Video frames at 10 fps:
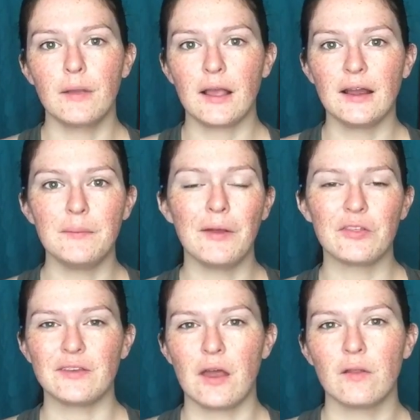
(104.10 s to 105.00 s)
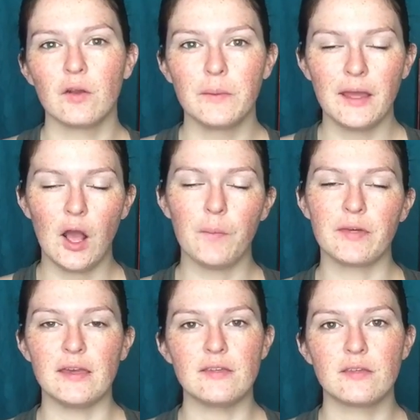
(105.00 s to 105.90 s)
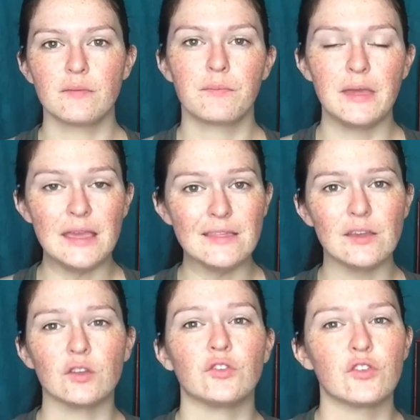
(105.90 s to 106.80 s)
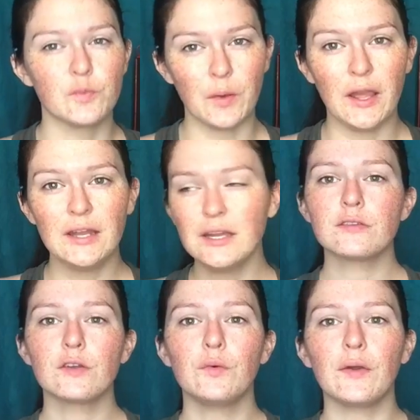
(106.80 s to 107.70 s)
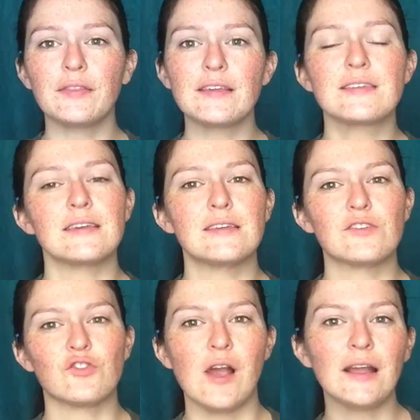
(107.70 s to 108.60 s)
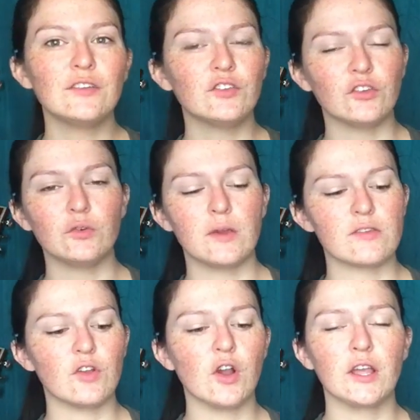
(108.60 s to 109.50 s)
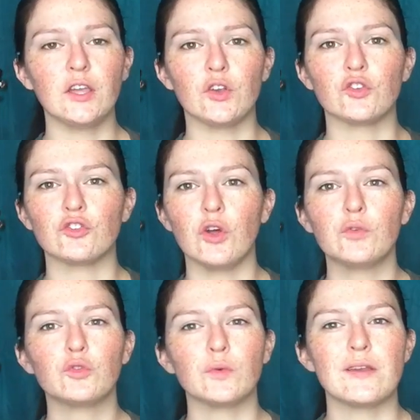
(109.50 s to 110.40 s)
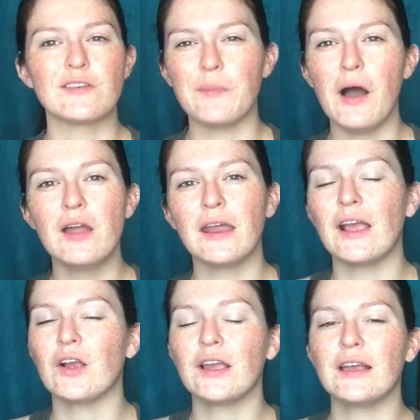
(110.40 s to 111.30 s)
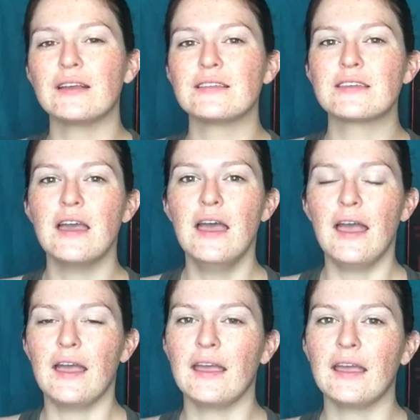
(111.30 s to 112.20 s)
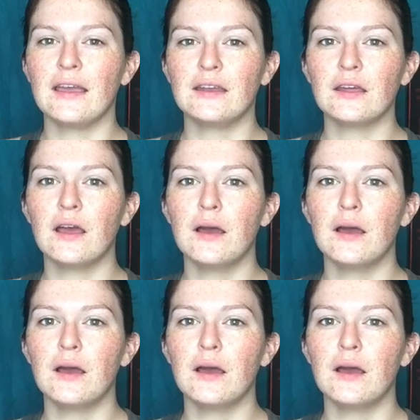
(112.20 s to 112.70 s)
kind of melts it down a little bit, helps it be easier to spread. So what this is trying to do is target your slow to respond areas and